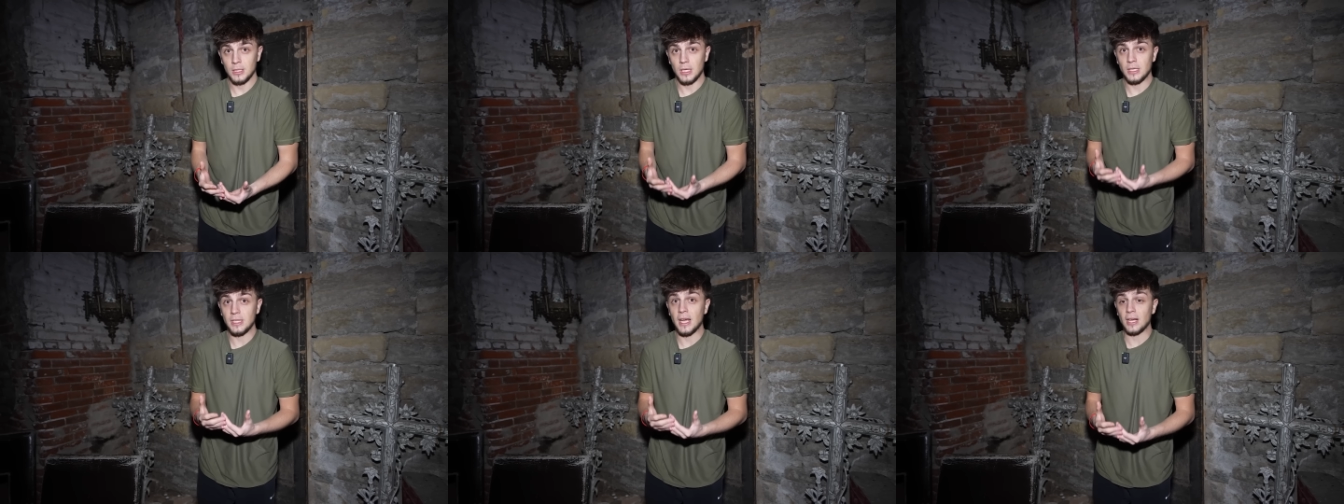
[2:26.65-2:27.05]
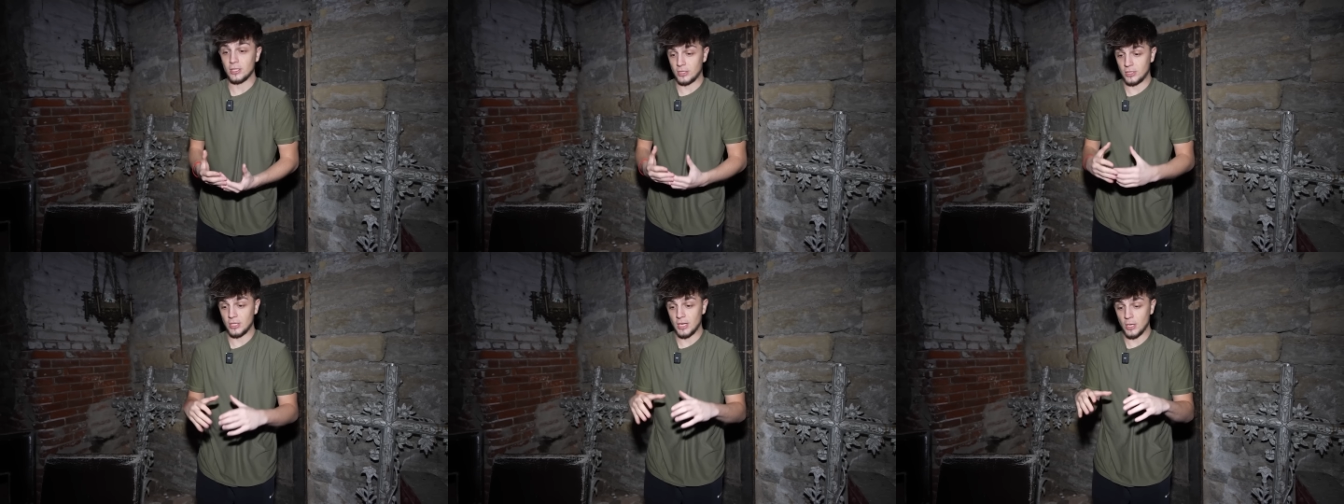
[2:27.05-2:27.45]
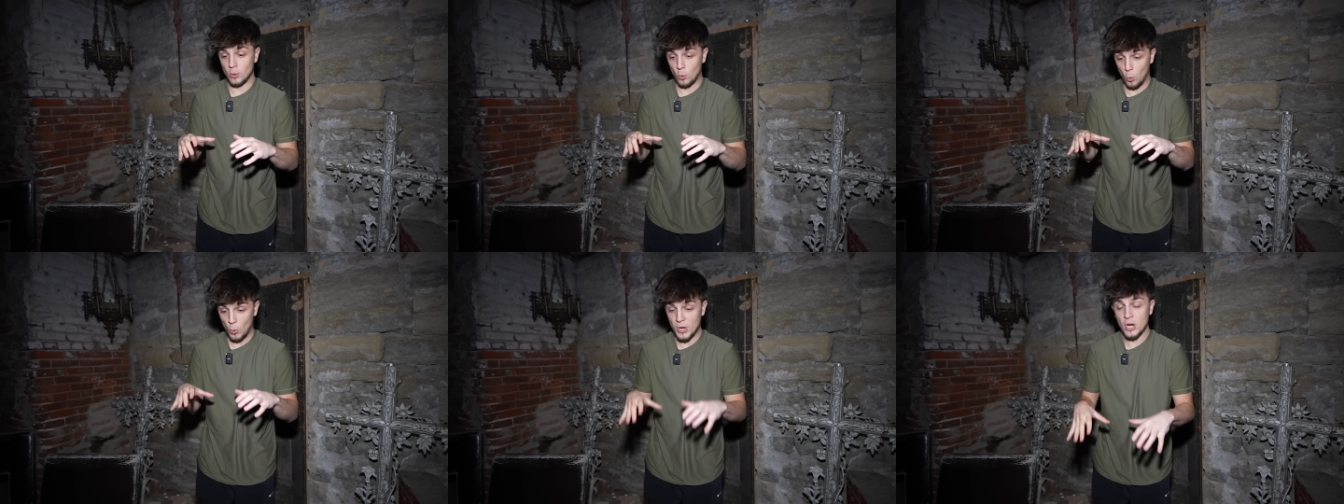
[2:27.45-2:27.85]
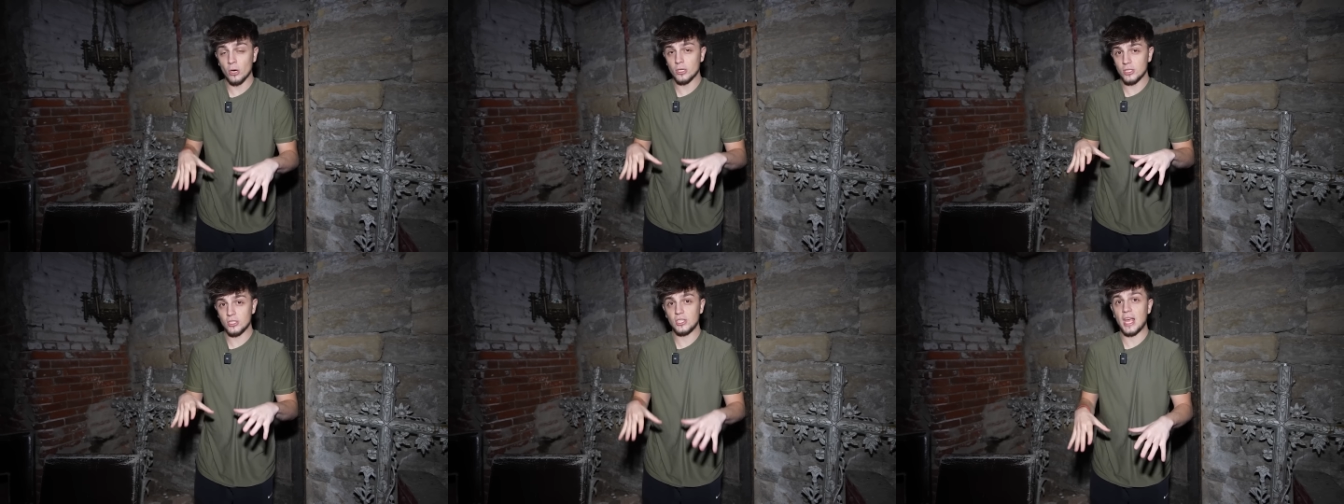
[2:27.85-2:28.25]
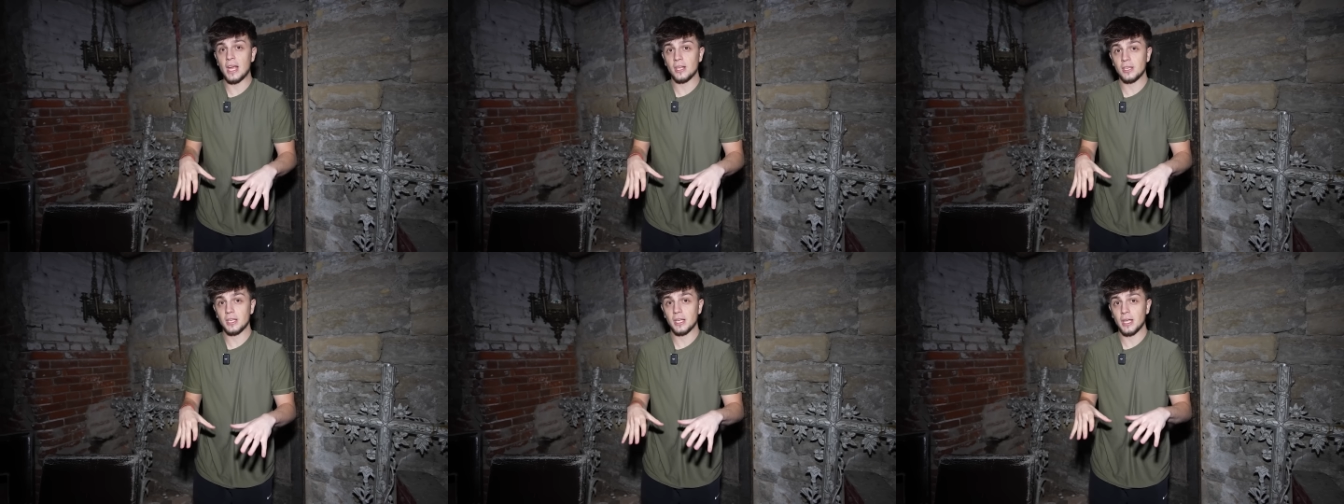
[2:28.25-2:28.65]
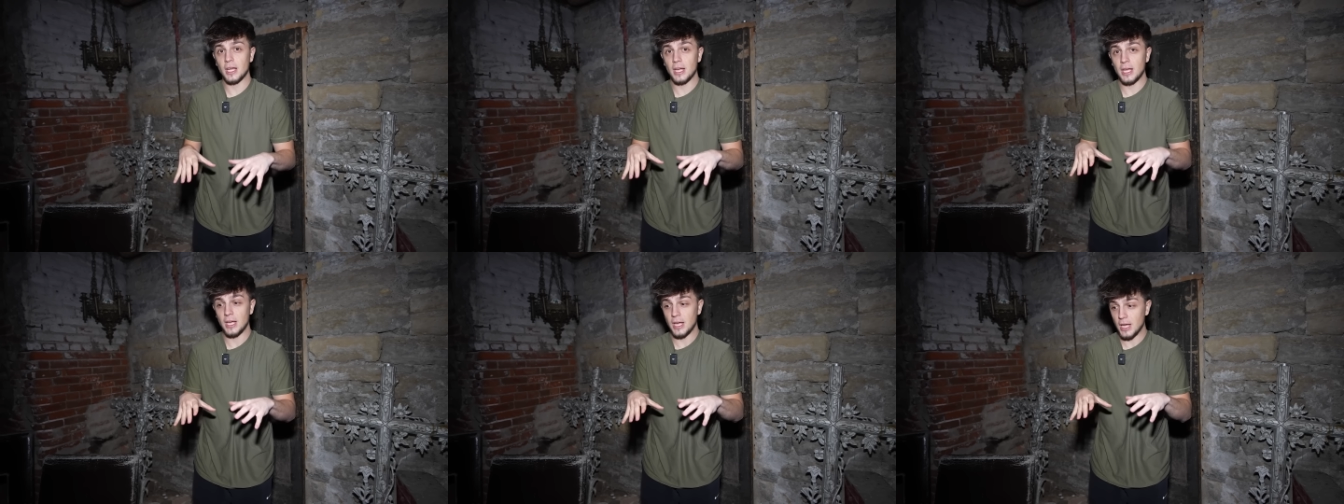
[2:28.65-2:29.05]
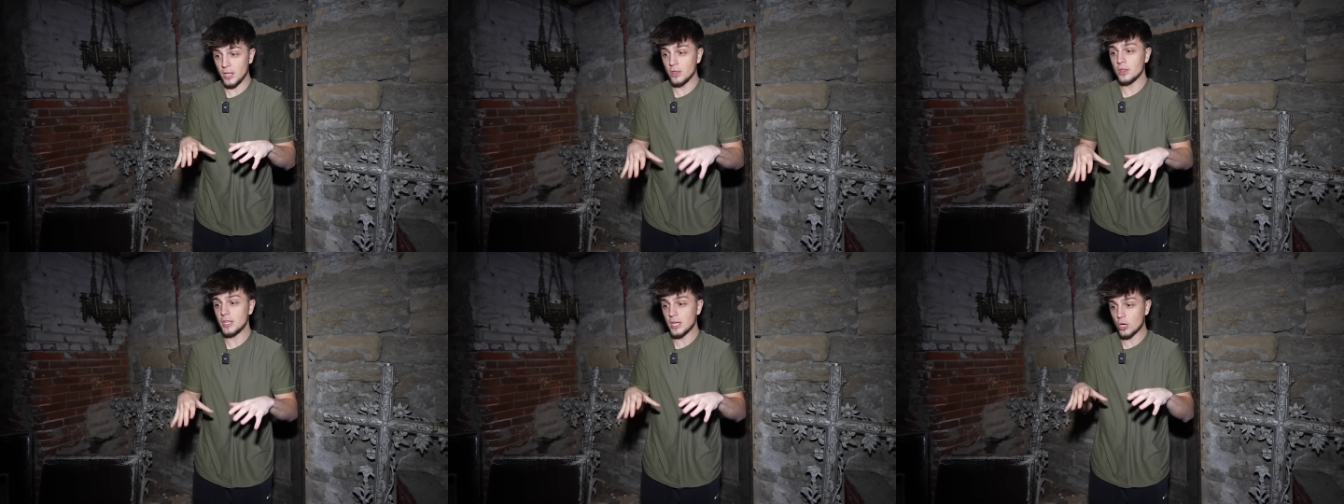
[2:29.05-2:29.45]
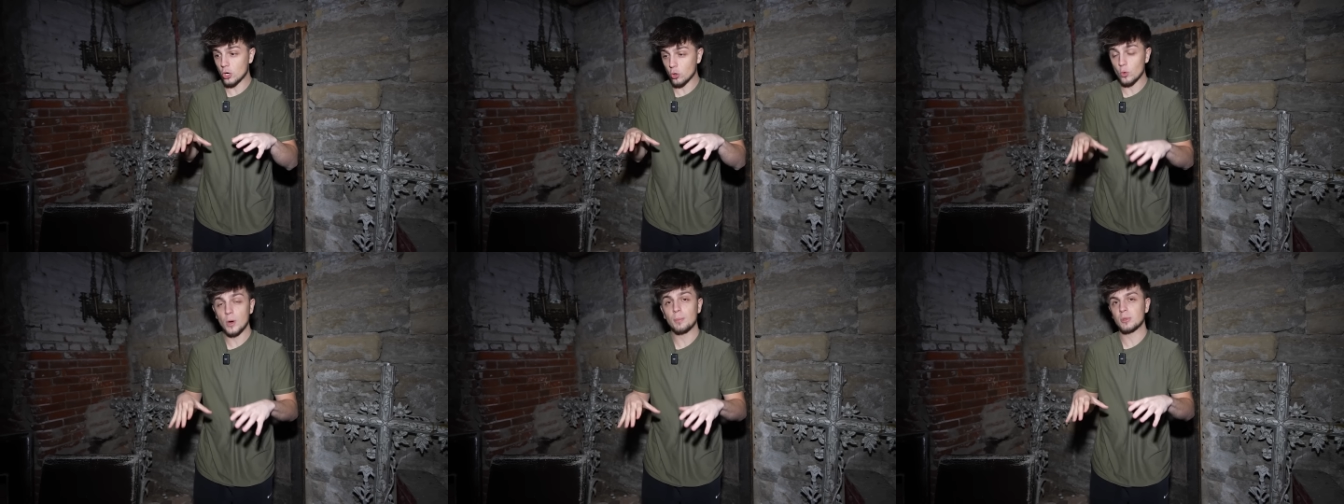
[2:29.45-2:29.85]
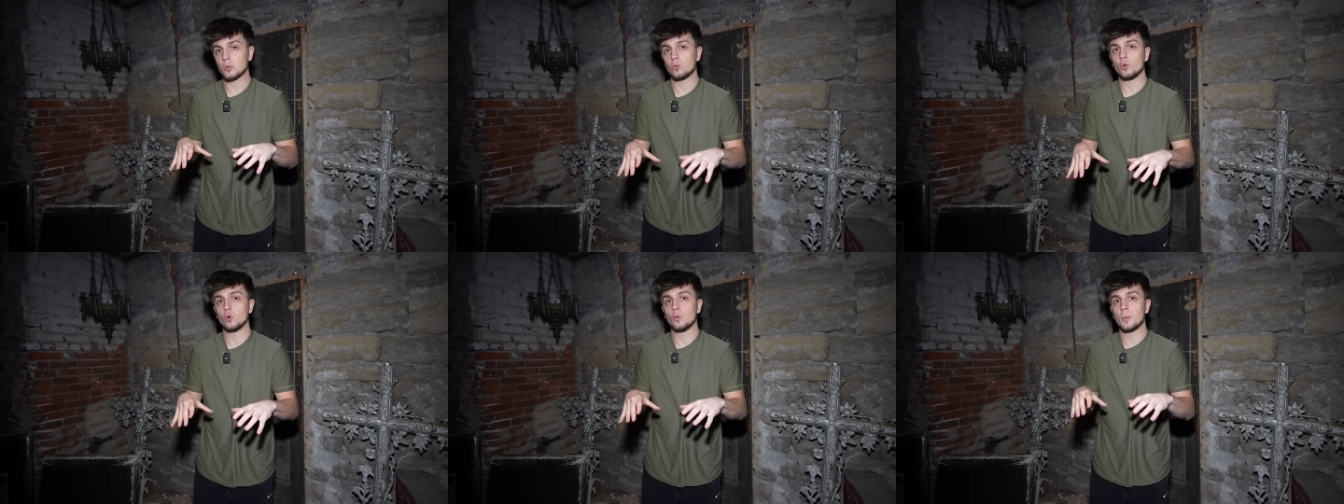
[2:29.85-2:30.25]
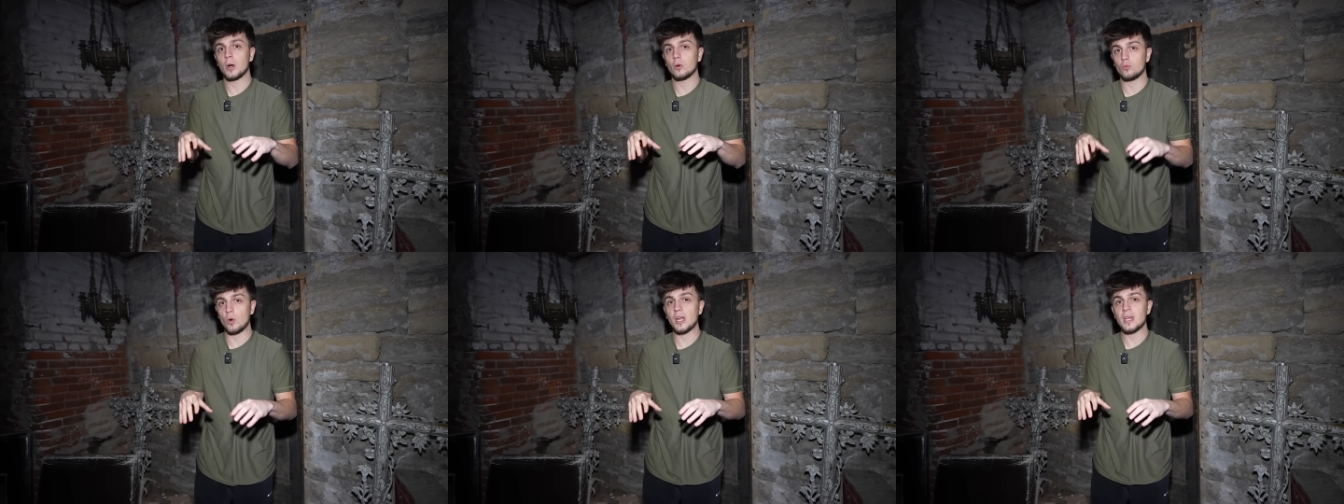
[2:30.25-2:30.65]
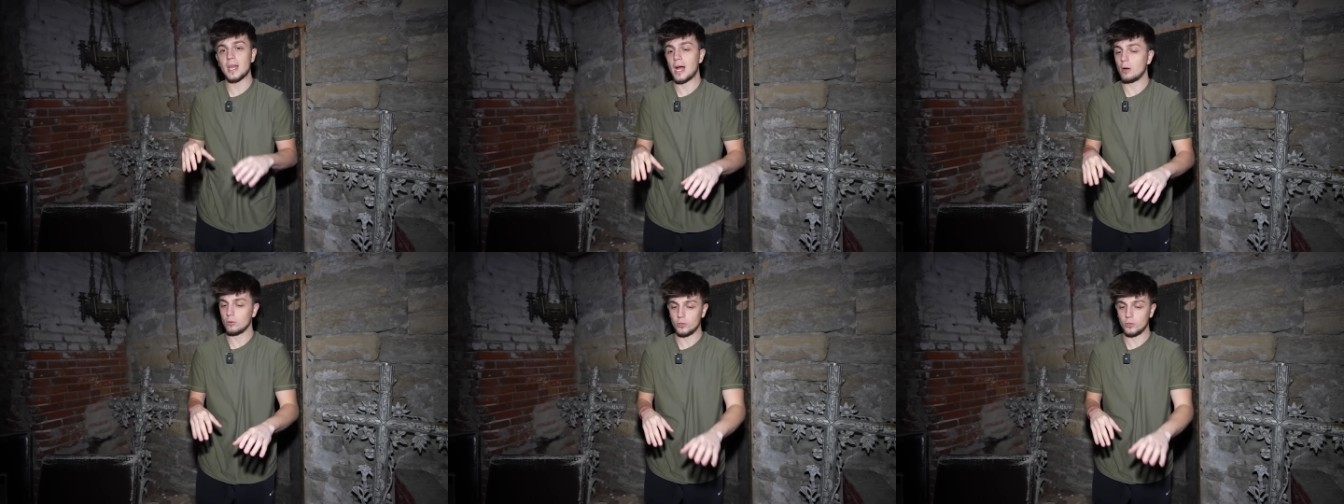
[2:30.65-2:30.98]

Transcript: Yes, we are standing in the crypt room right now.